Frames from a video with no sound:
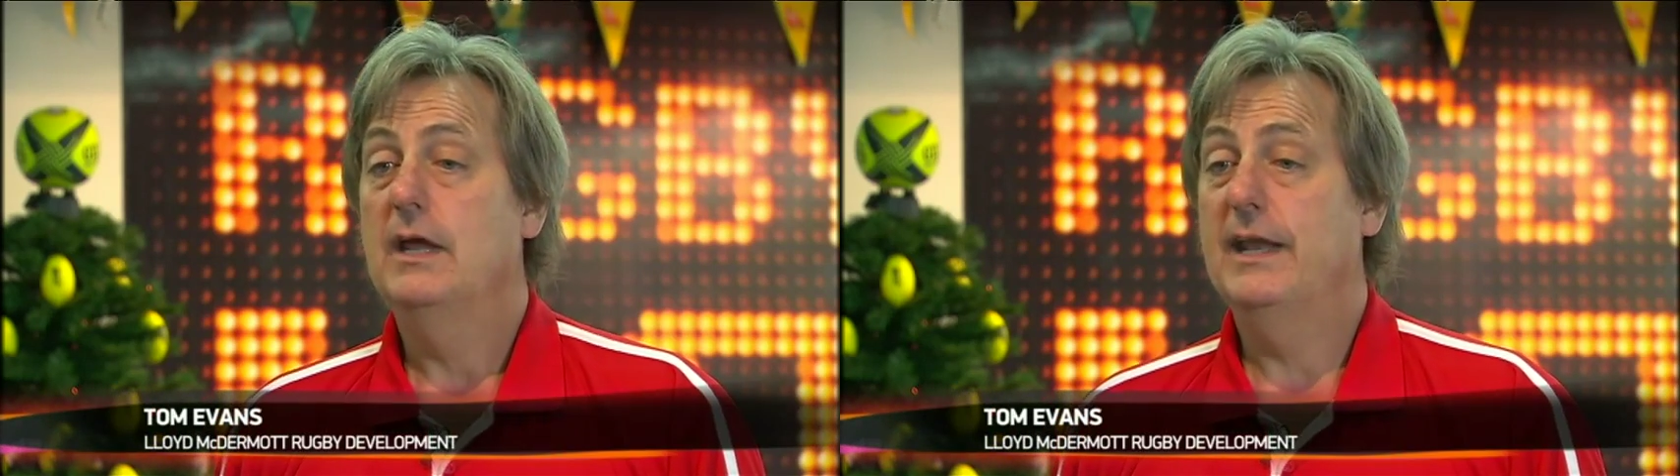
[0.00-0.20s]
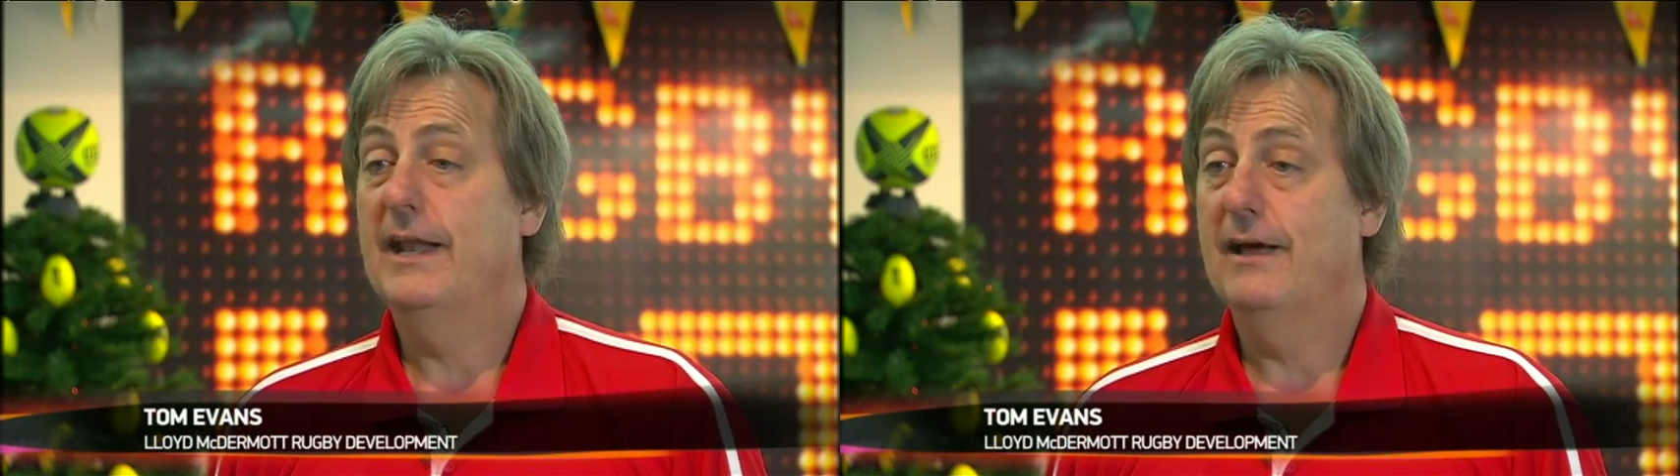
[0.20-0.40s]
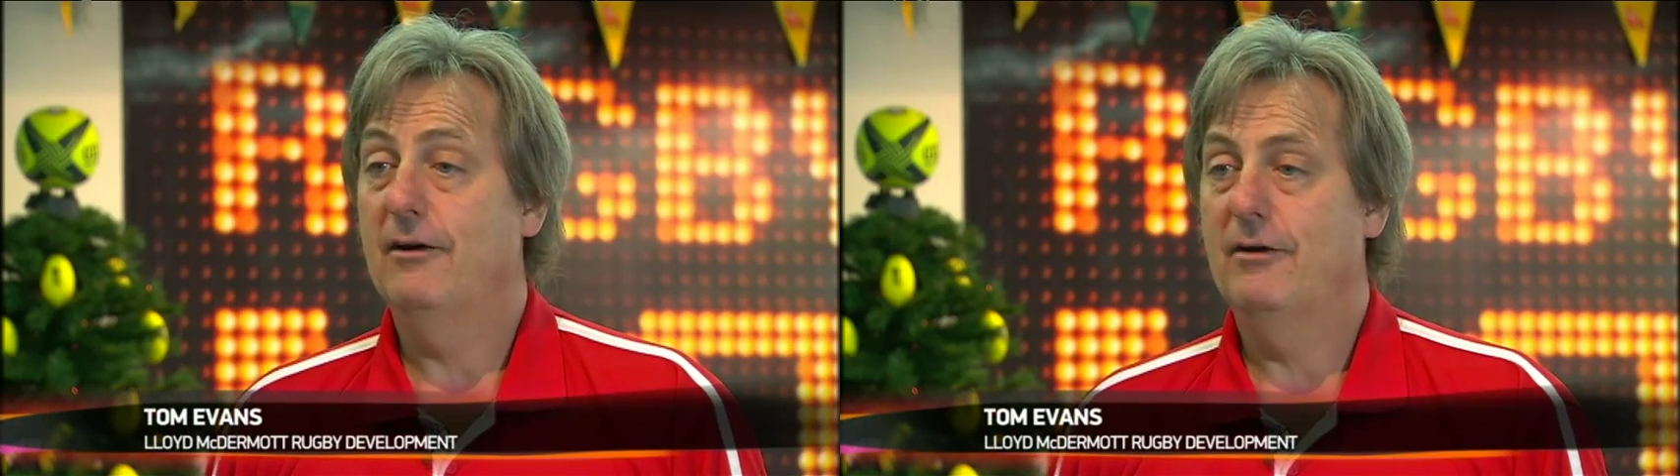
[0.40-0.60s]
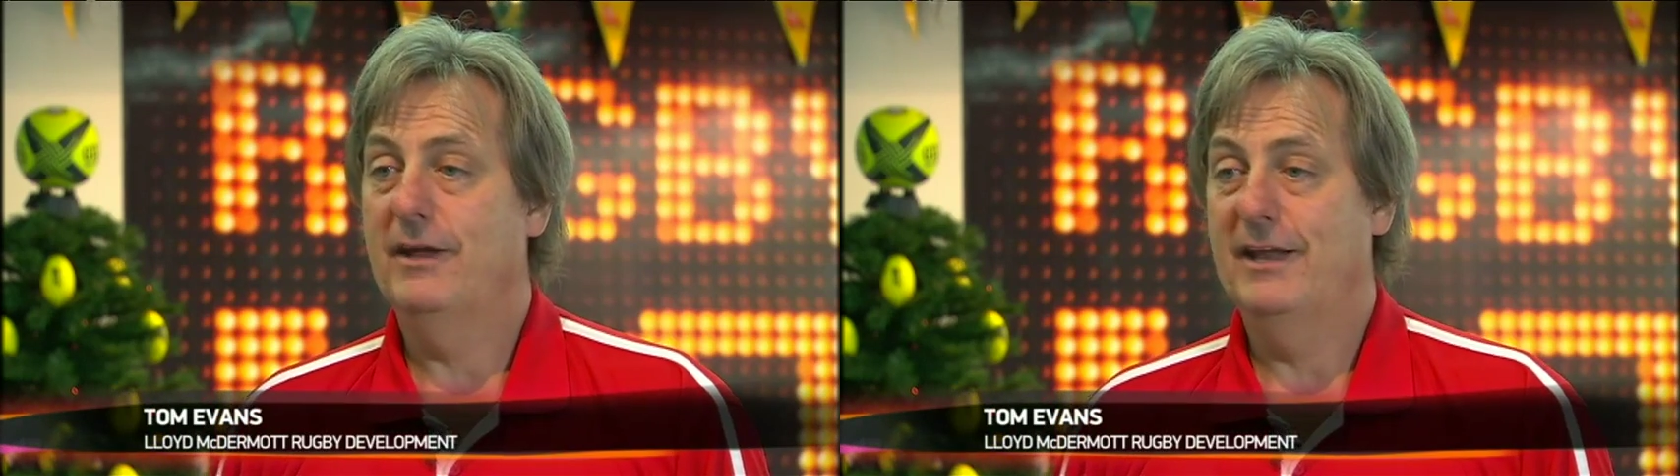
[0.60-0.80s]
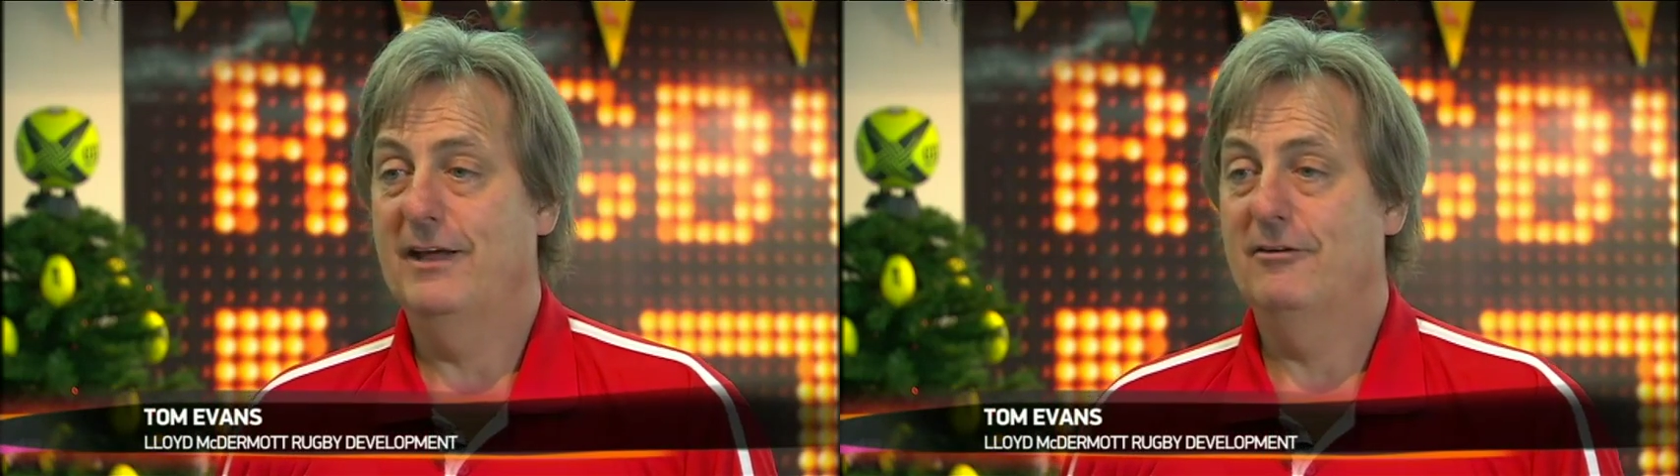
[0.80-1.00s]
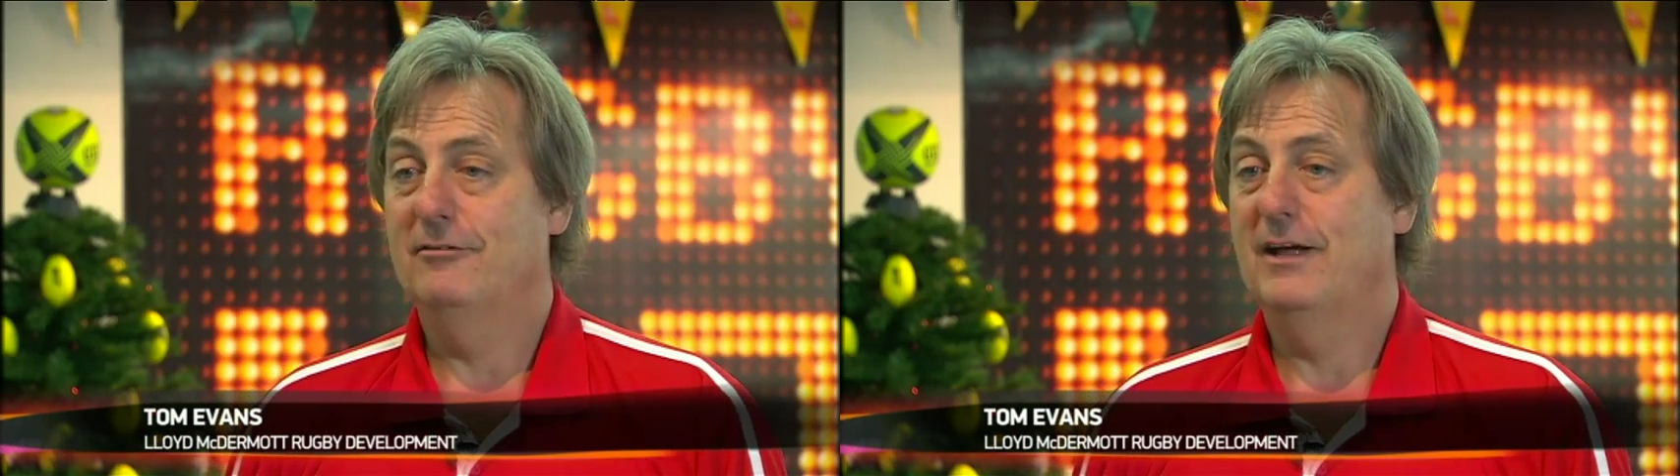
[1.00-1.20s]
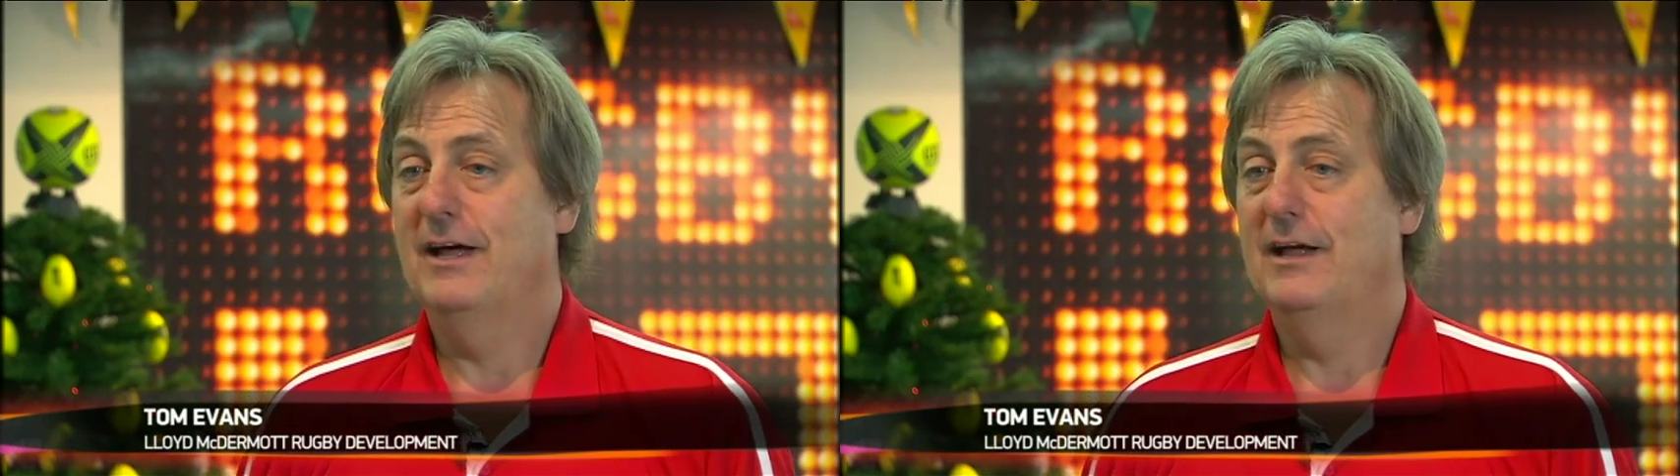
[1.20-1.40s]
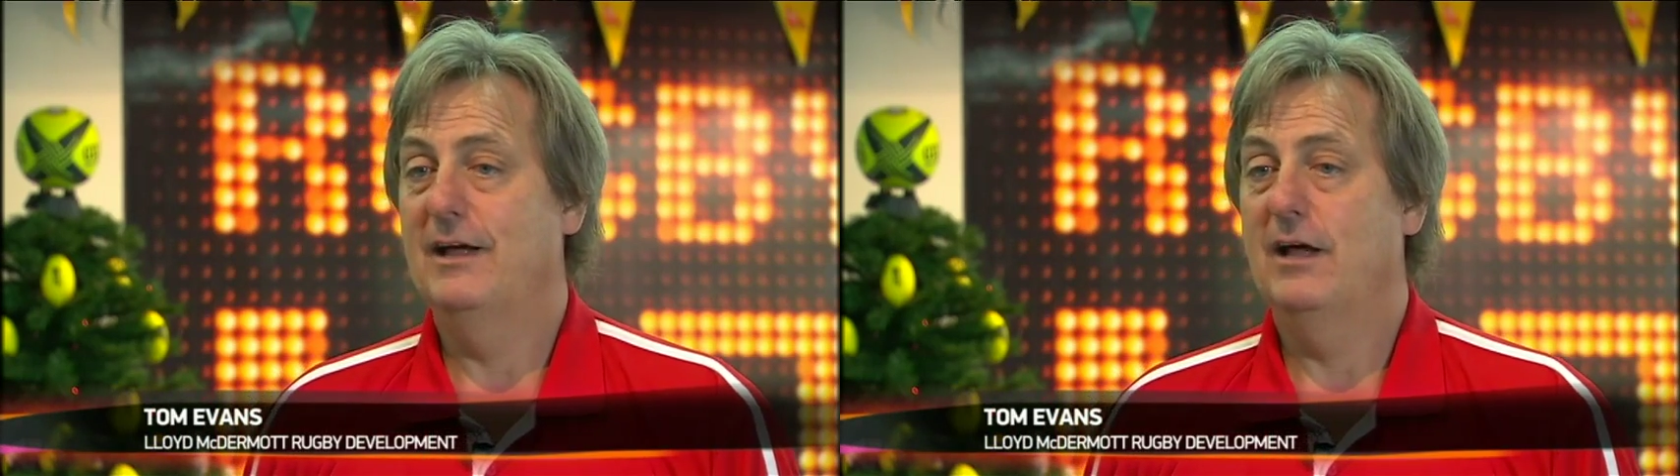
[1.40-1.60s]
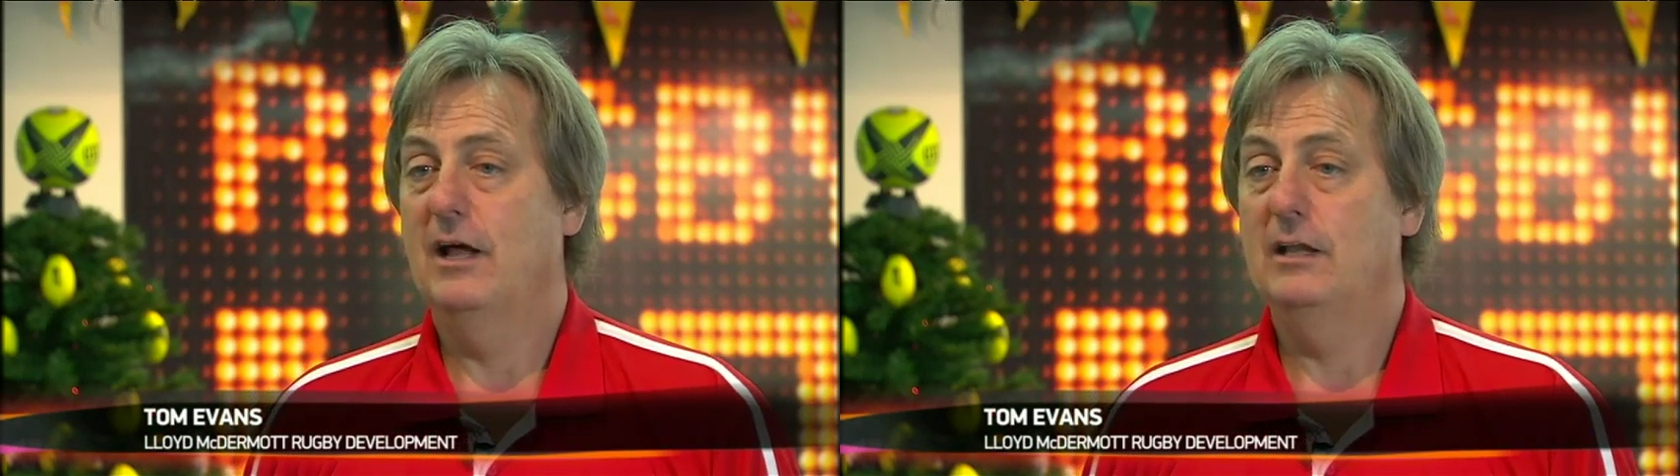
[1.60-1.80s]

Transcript: in our in our uh,